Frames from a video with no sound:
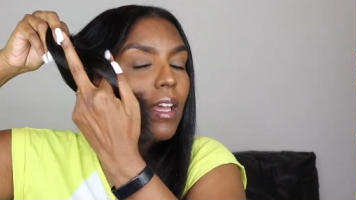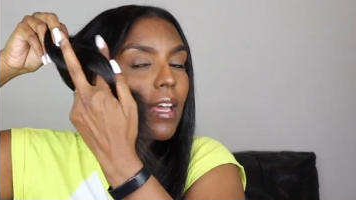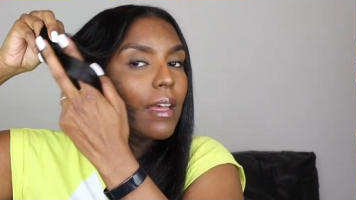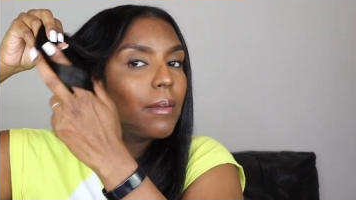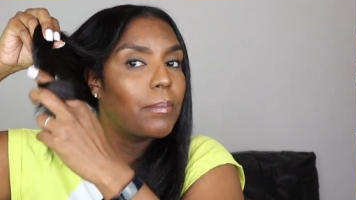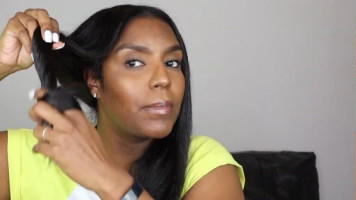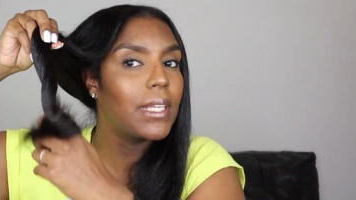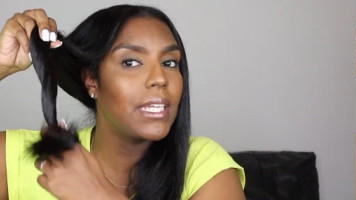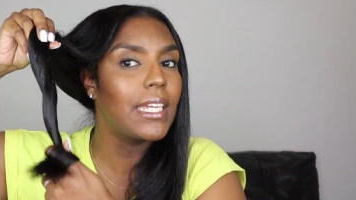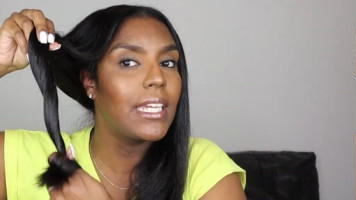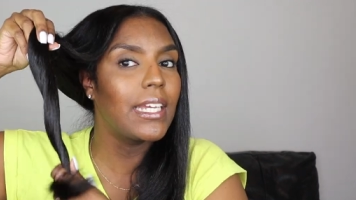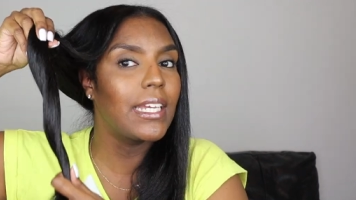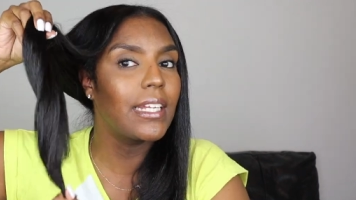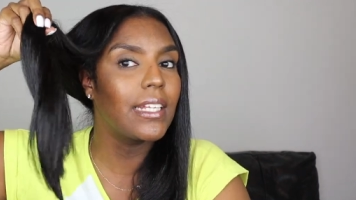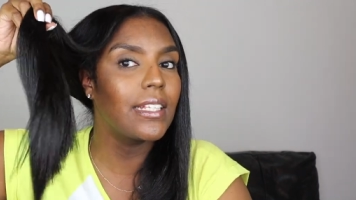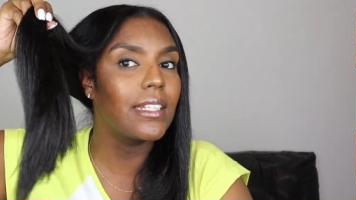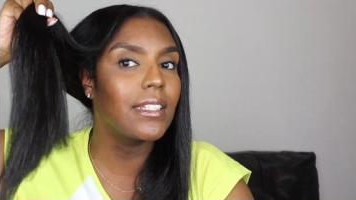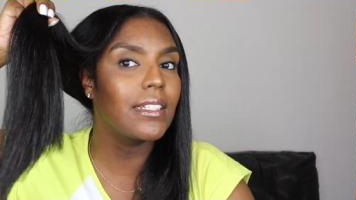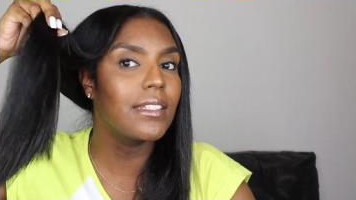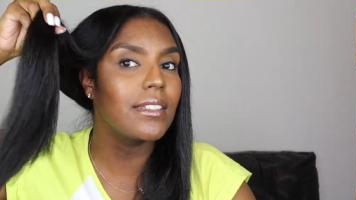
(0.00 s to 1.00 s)
Happy
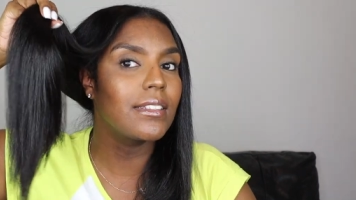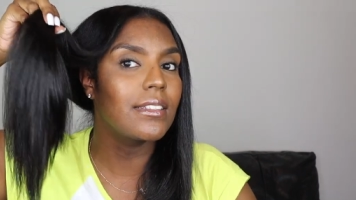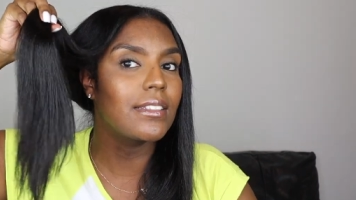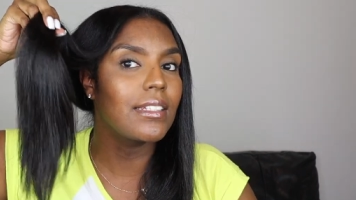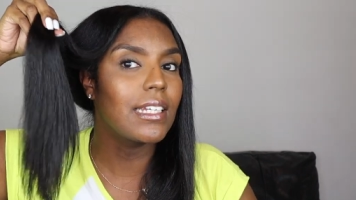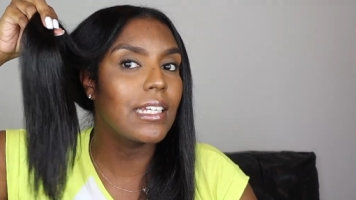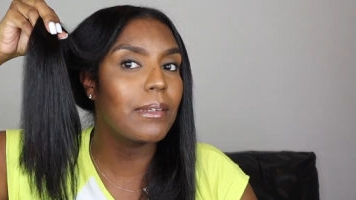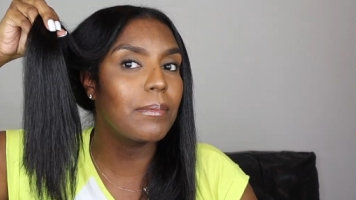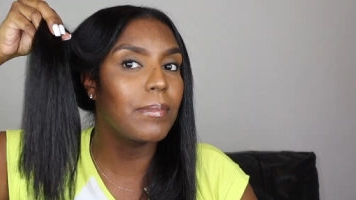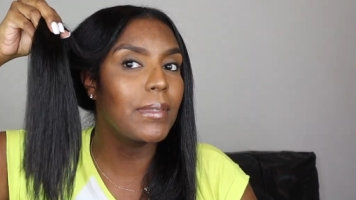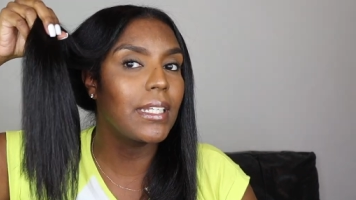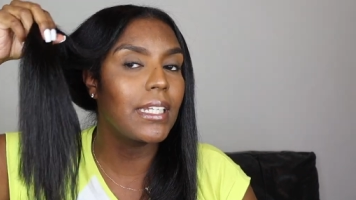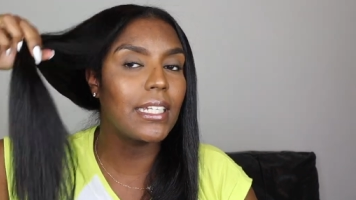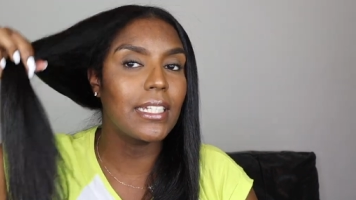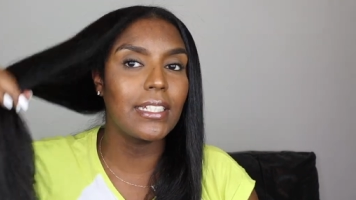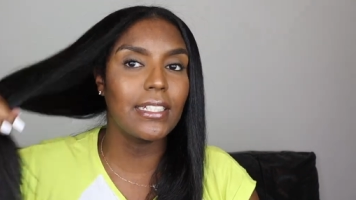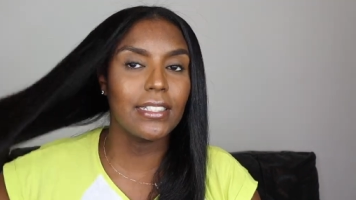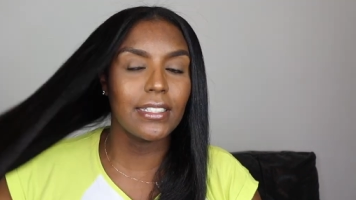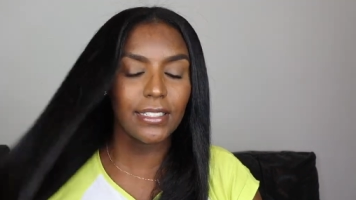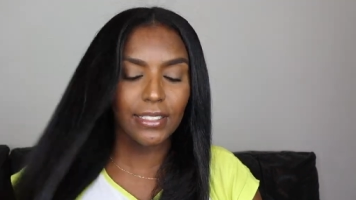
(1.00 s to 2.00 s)
ends, happy
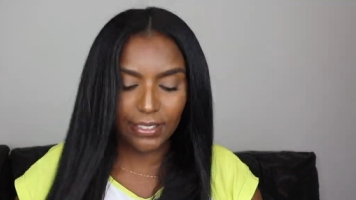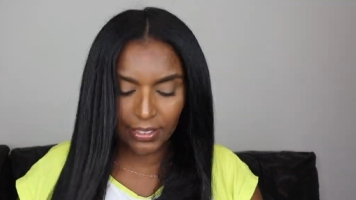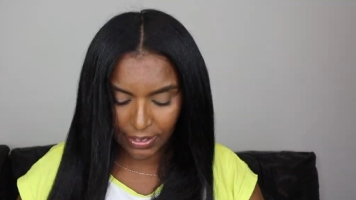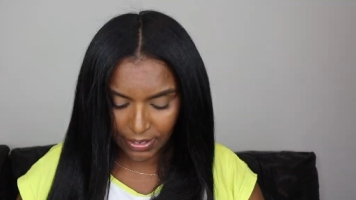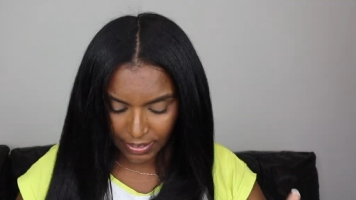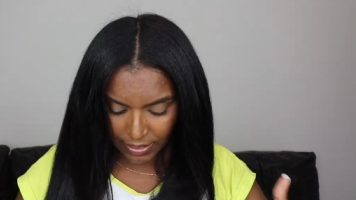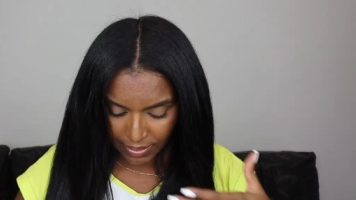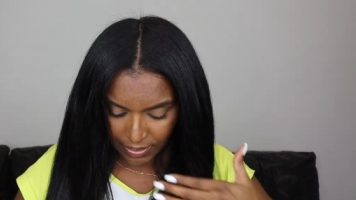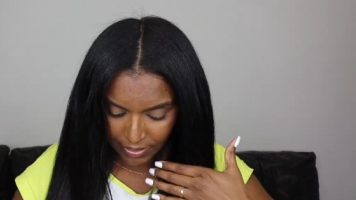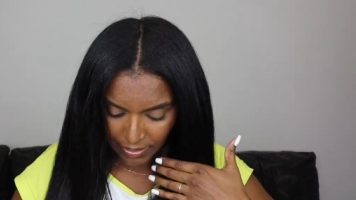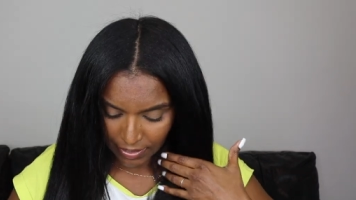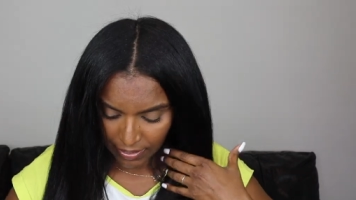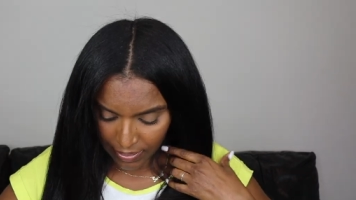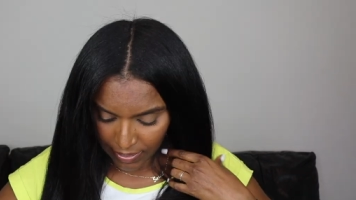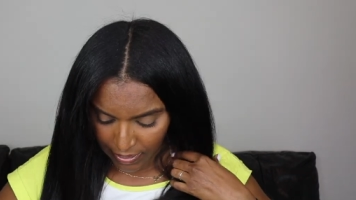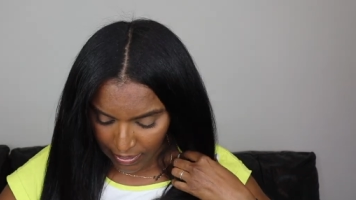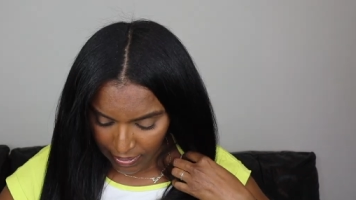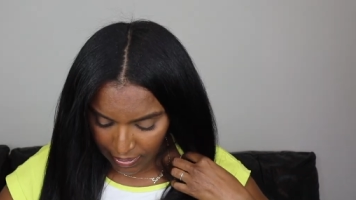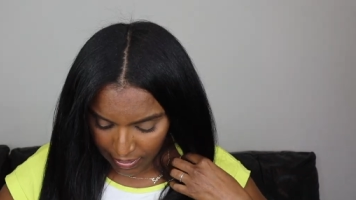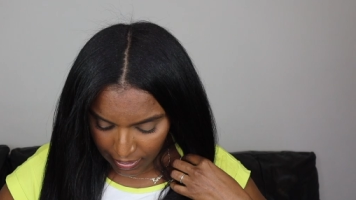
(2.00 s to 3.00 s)
ends,
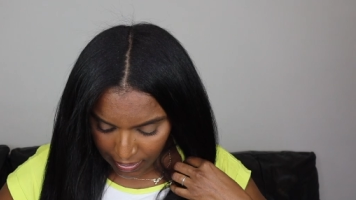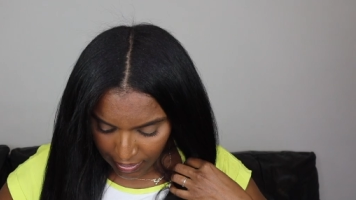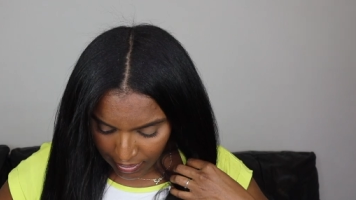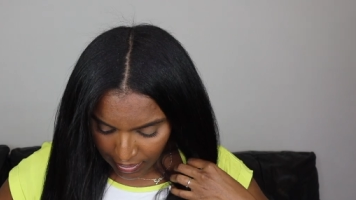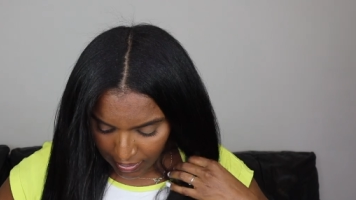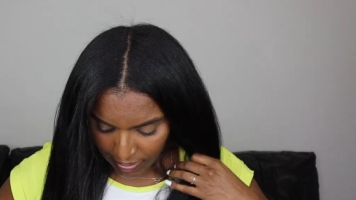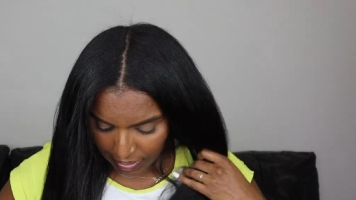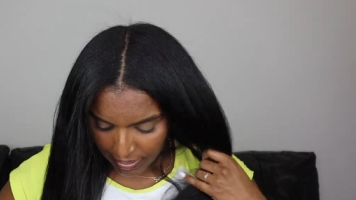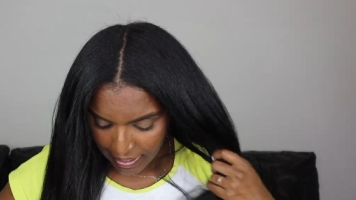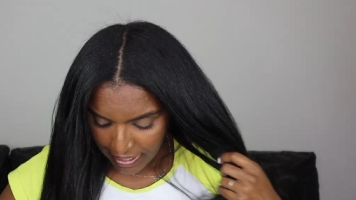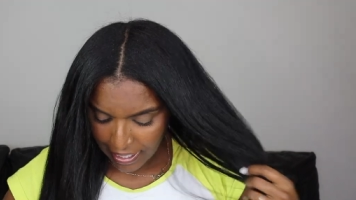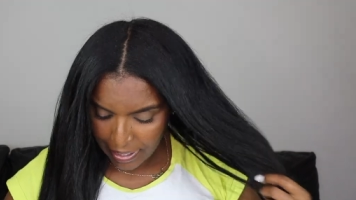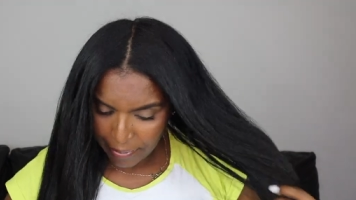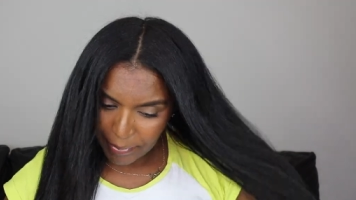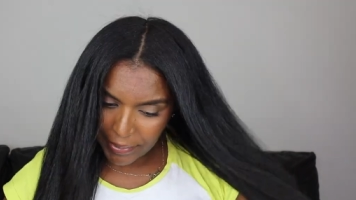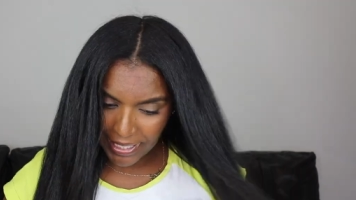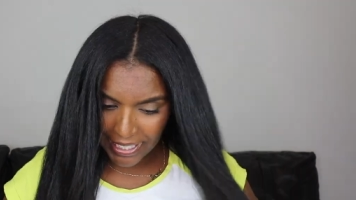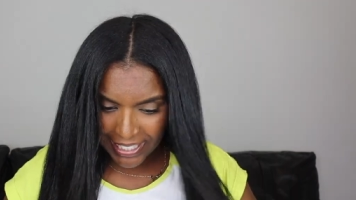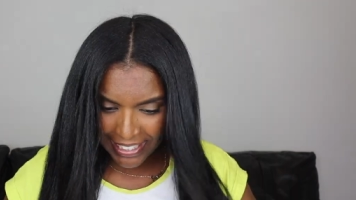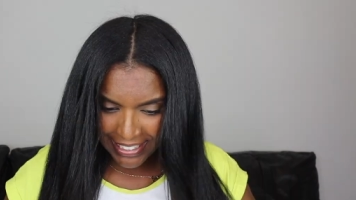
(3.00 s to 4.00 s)

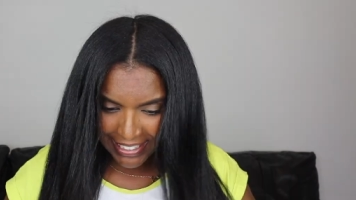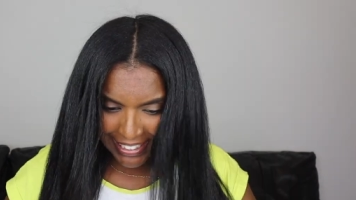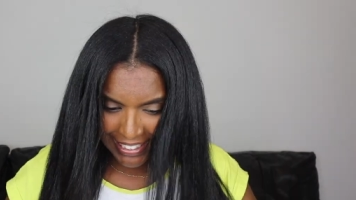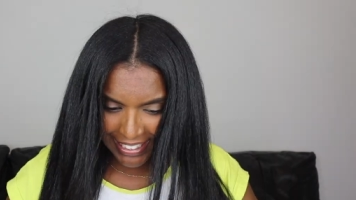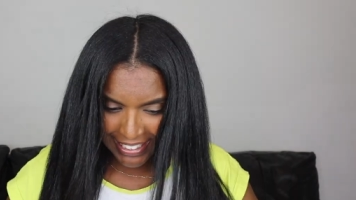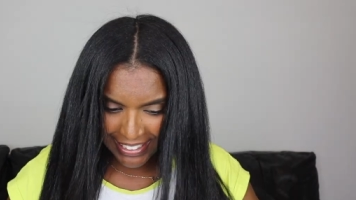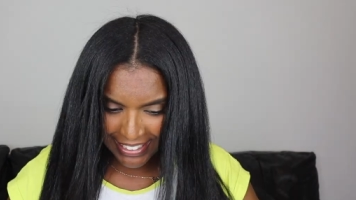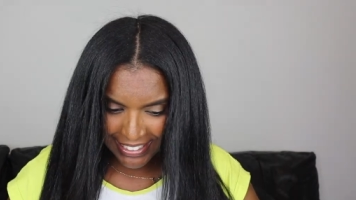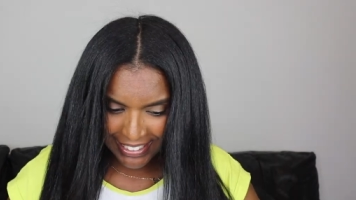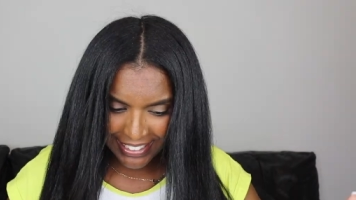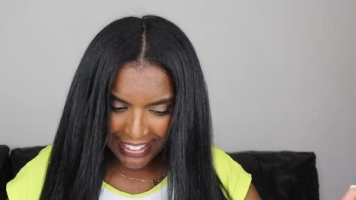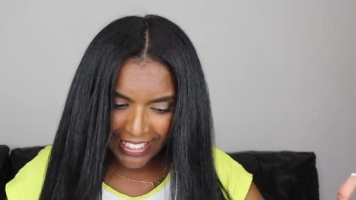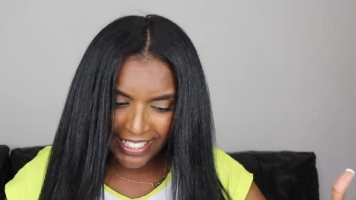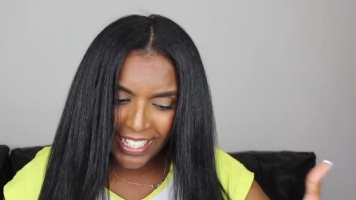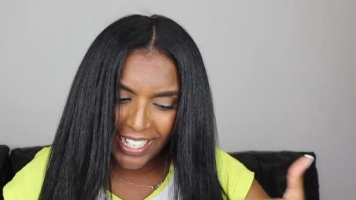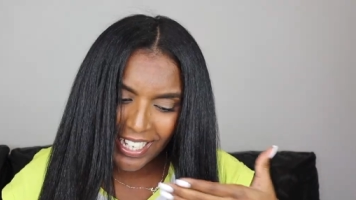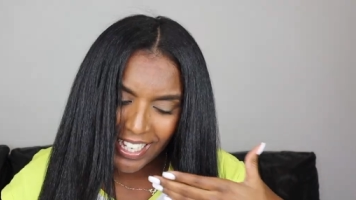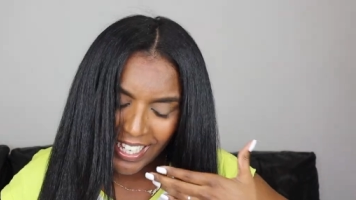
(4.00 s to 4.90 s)
happy endings.